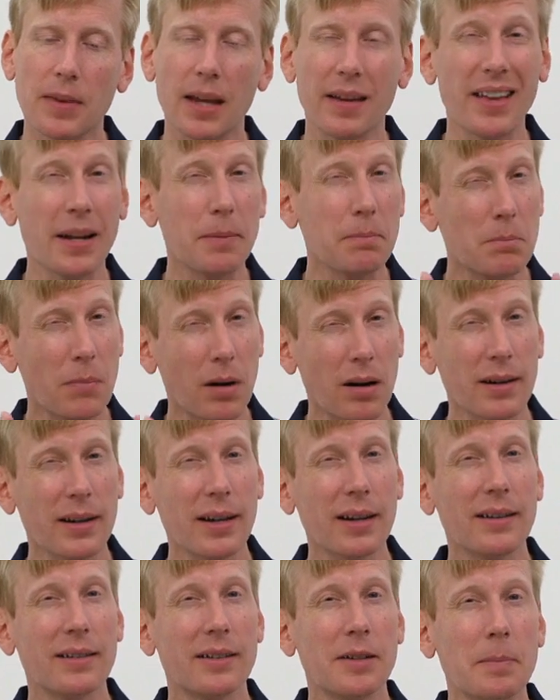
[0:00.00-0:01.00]
And that
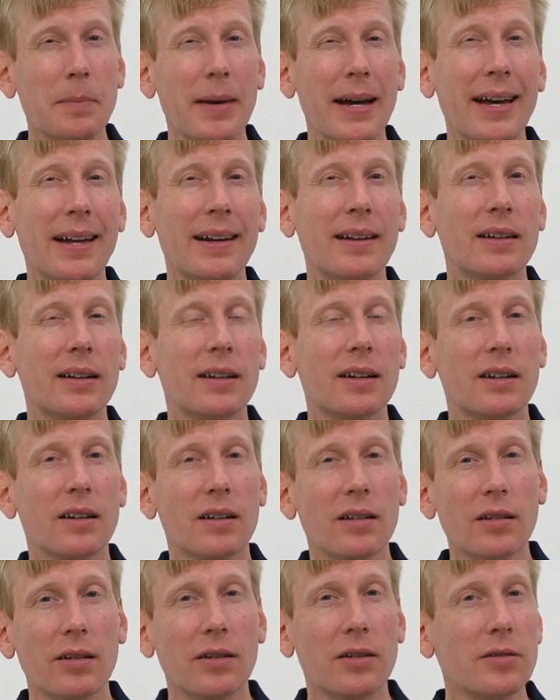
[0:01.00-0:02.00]
market demand
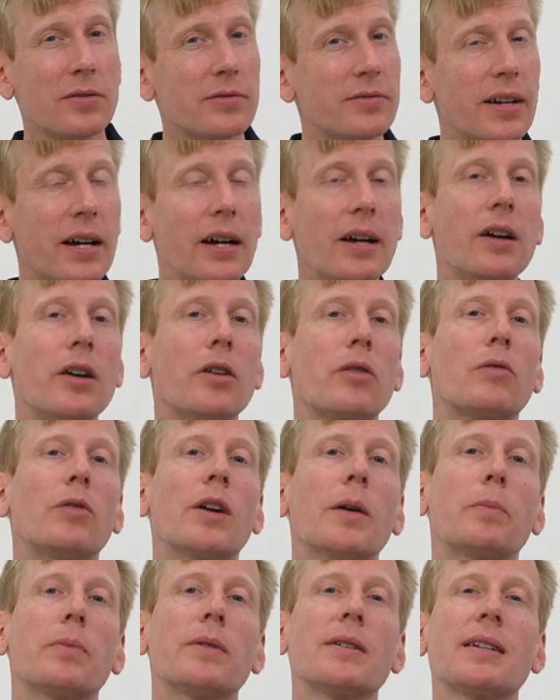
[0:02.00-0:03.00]
curve
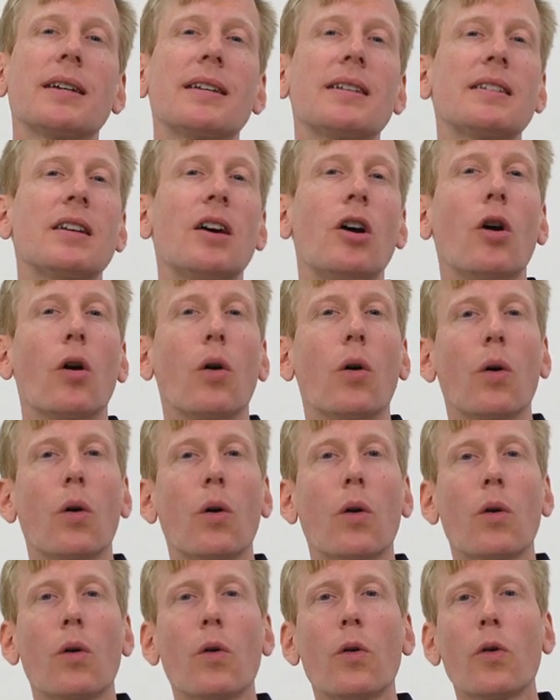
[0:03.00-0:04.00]
represents
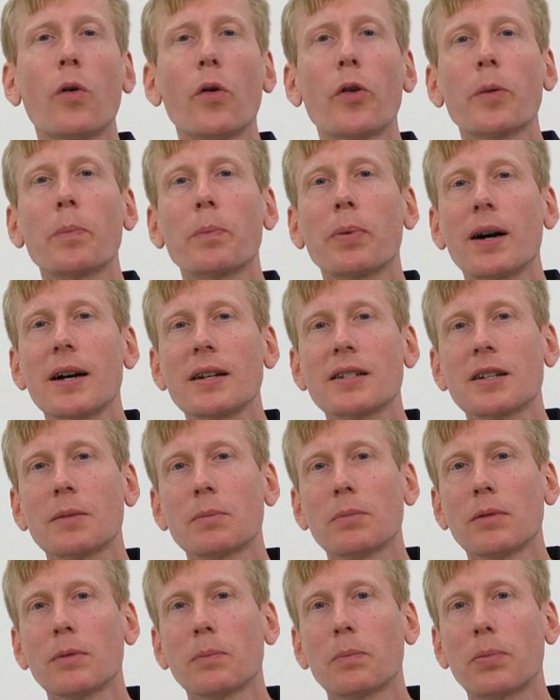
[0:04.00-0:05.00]
all the
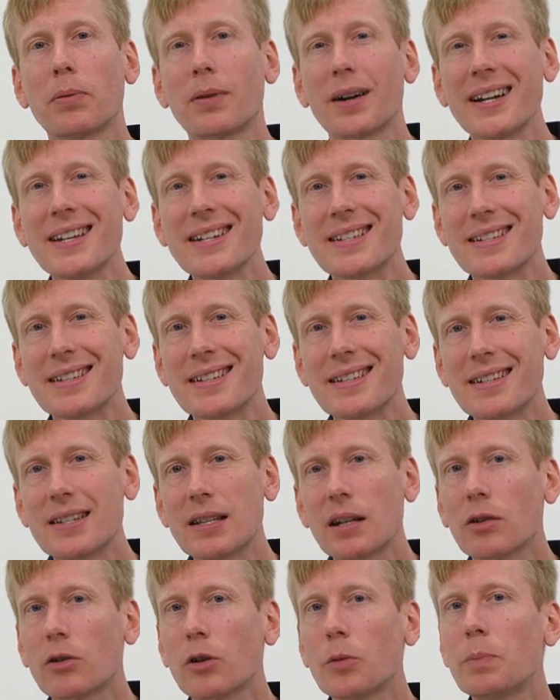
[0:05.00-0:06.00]
possible prices
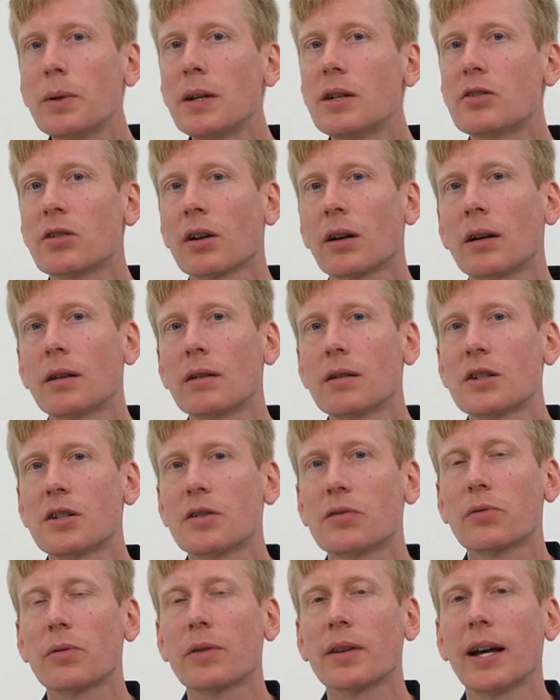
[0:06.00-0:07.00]
that could be
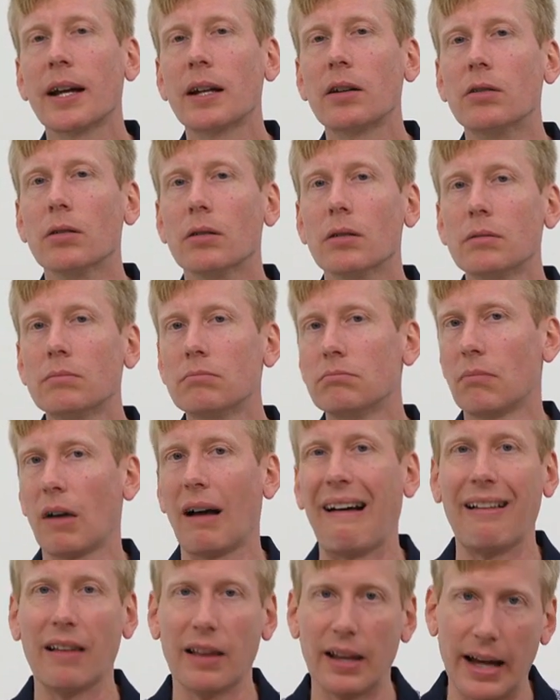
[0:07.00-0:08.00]
charged for that good,
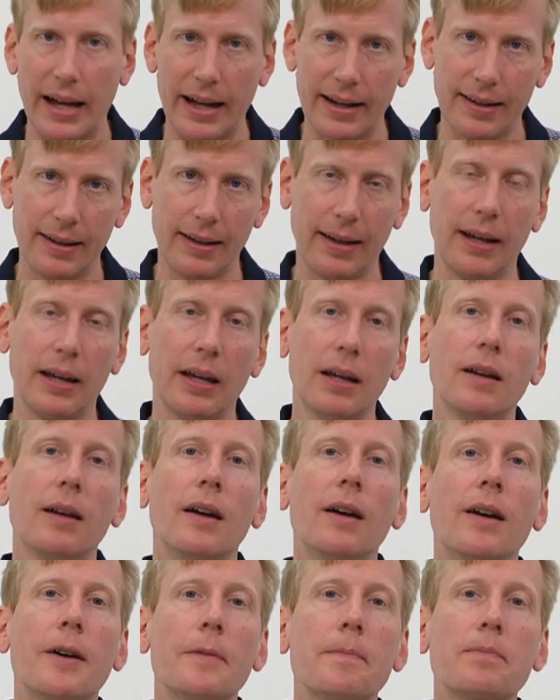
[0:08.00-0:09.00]
a latte,
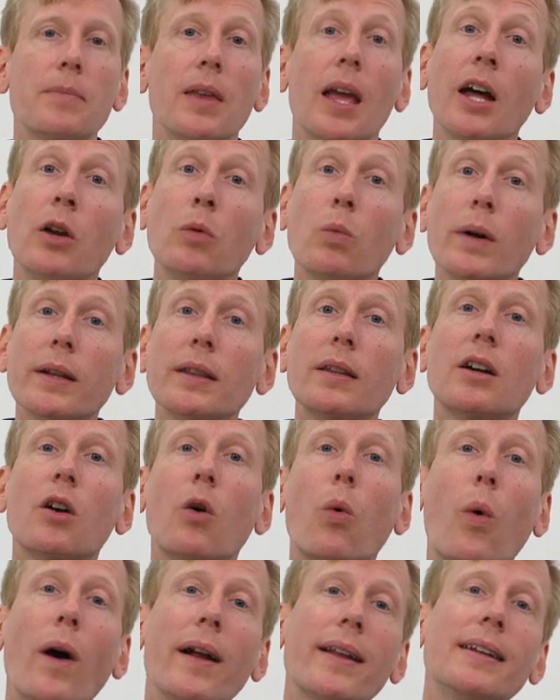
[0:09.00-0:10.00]
and what the
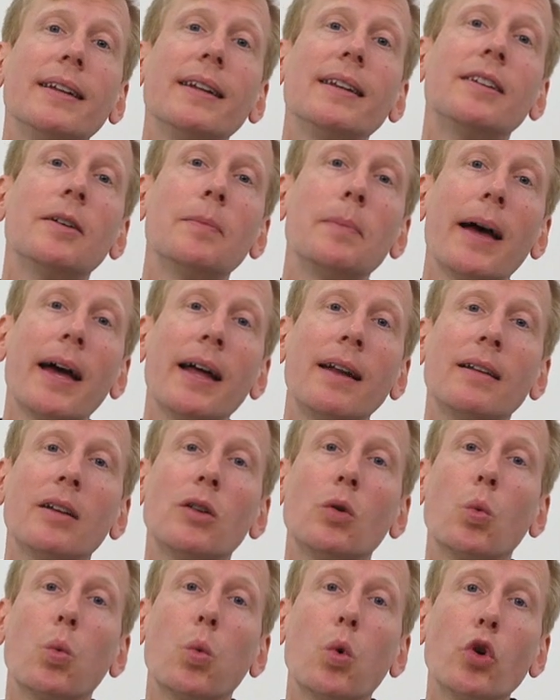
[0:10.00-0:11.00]
quantity
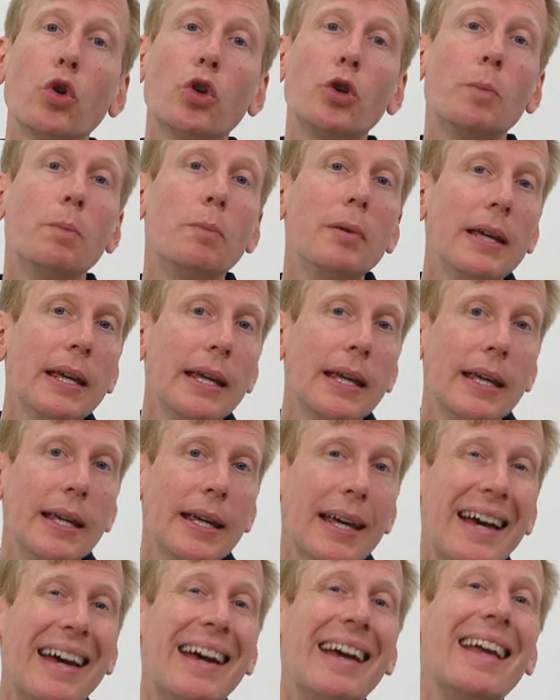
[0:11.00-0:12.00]
demanded would
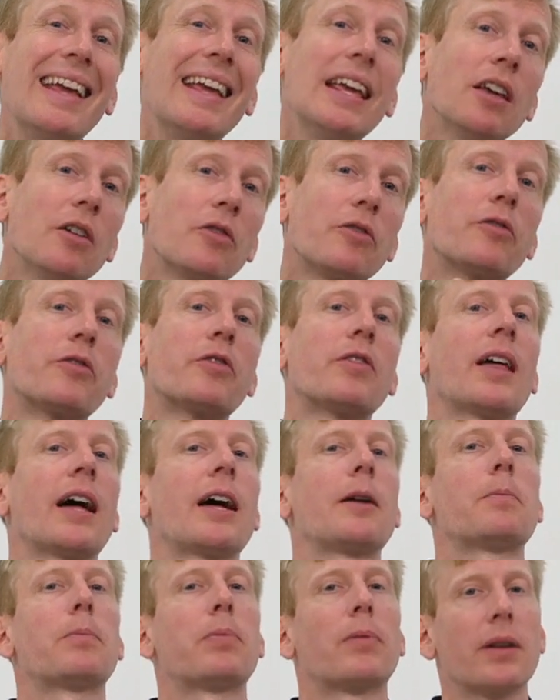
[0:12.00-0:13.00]
be if
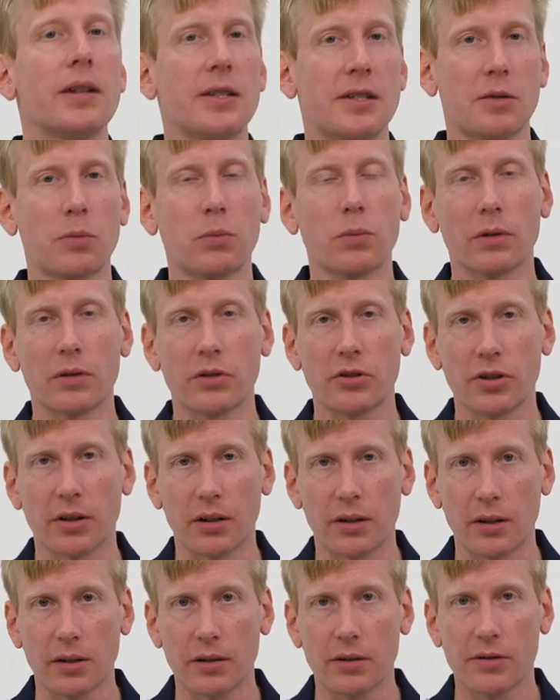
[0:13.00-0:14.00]
that price were
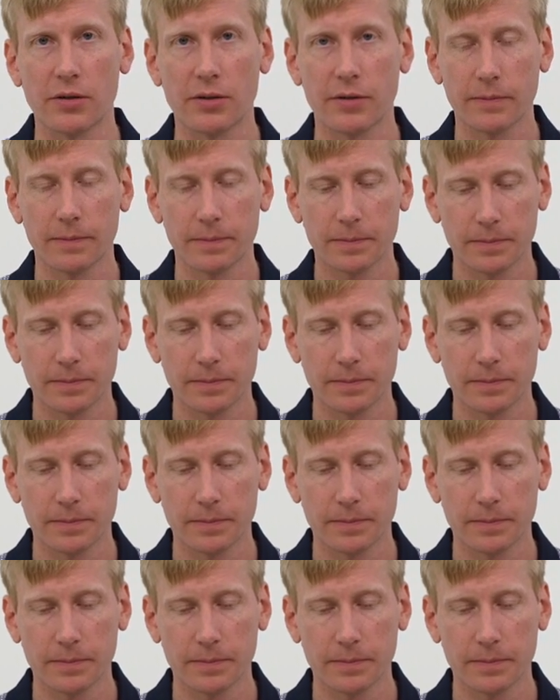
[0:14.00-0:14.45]
charged.